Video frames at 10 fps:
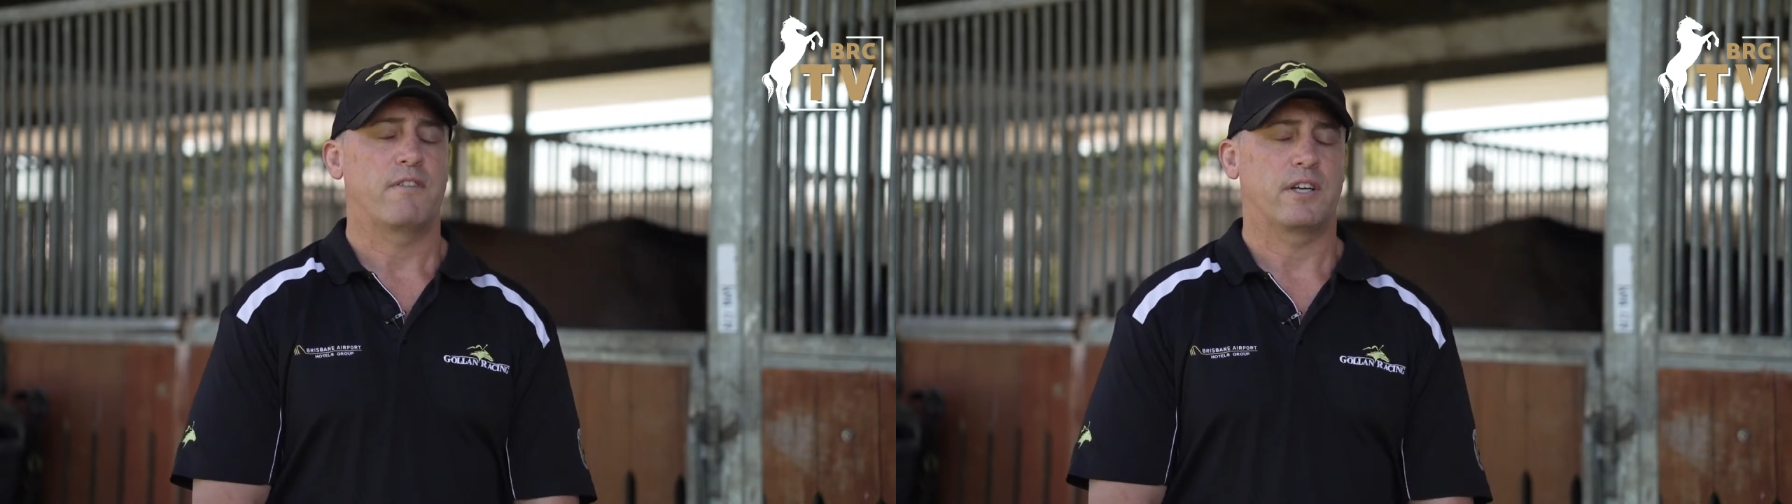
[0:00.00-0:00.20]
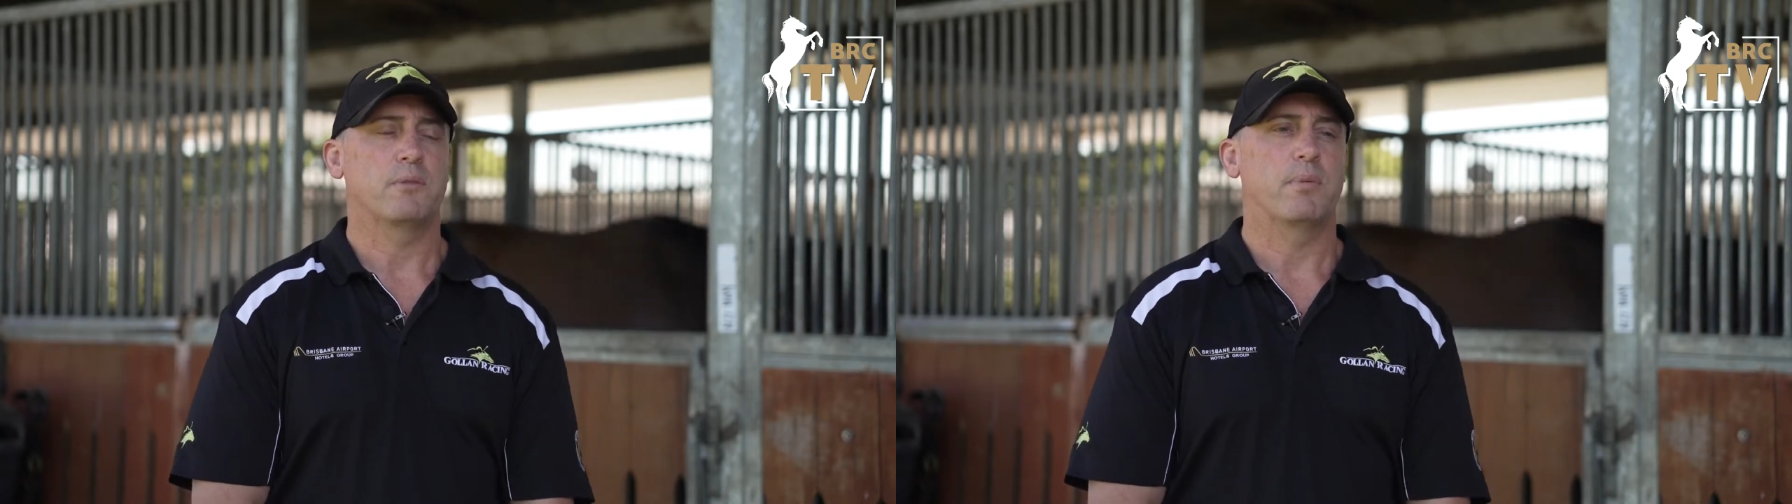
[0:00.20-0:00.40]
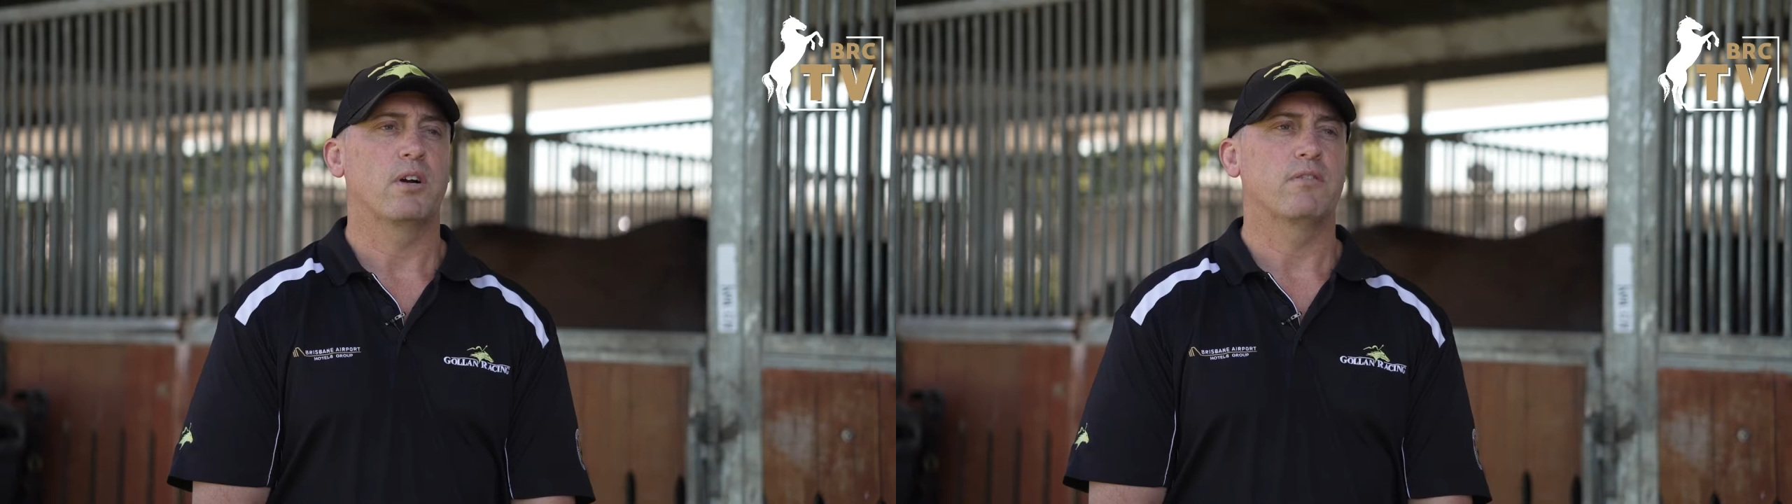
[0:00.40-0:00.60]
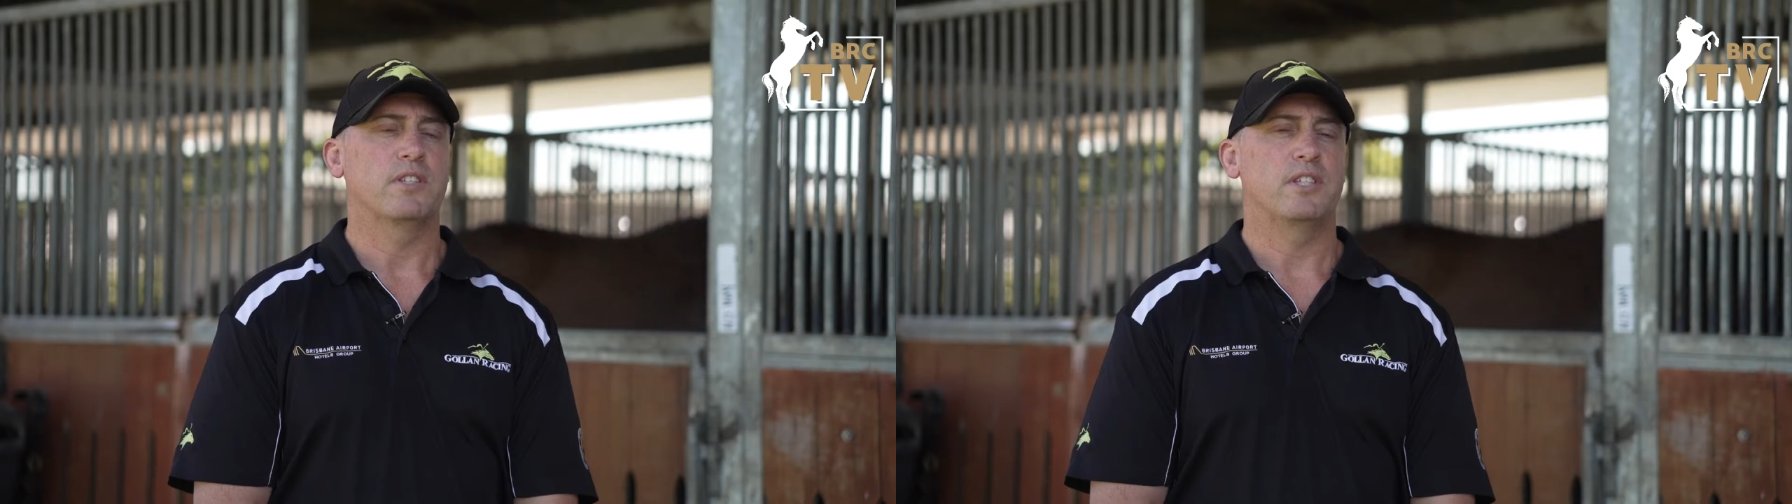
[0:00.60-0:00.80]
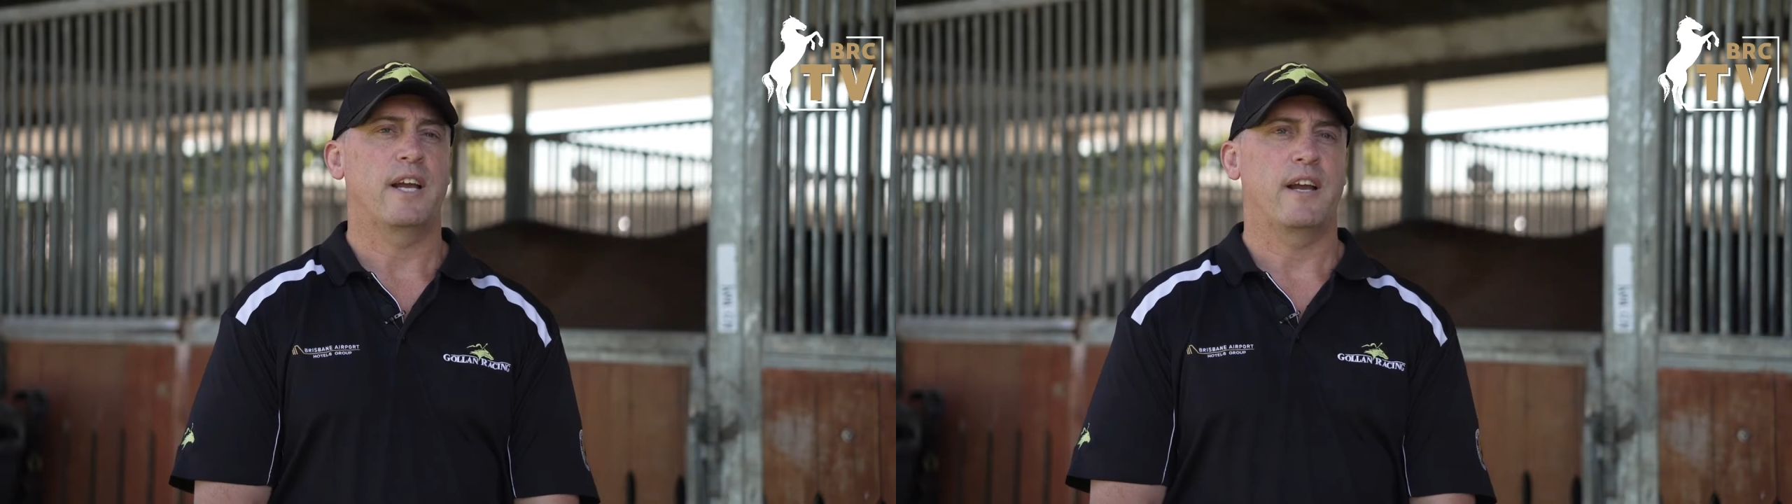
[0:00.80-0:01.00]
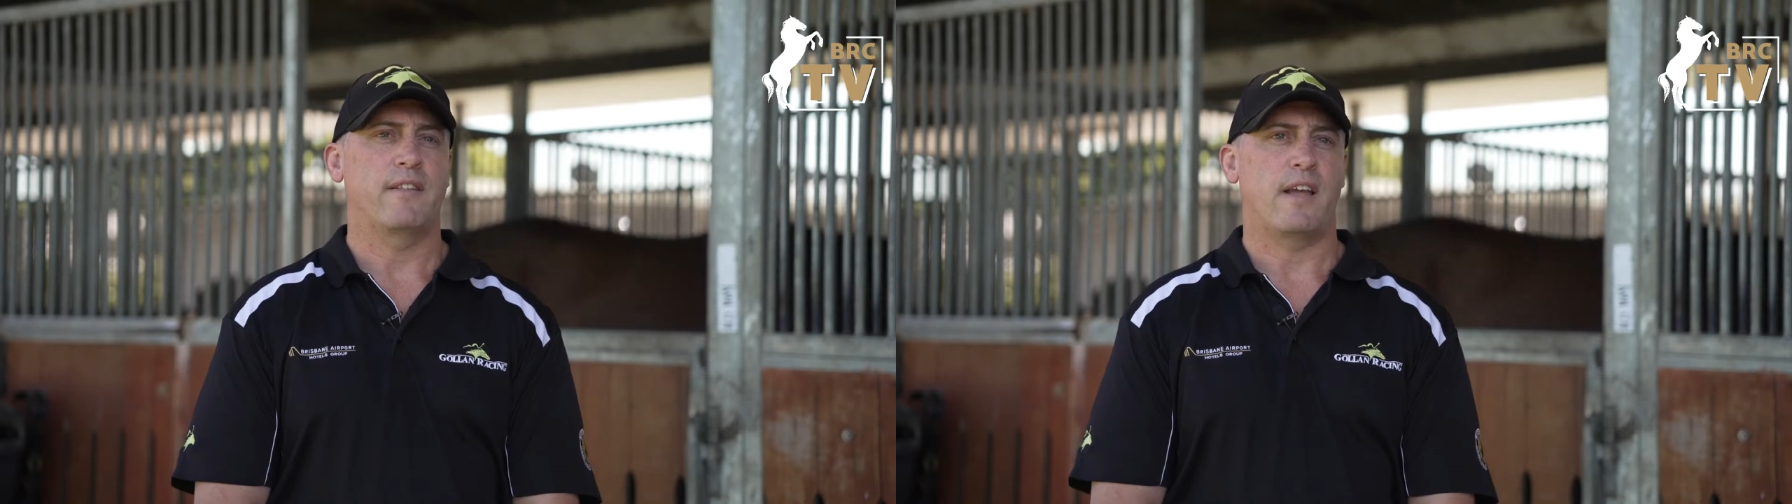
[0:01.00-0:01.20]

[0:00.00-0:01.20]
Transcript: Fractured pelvis, yeah.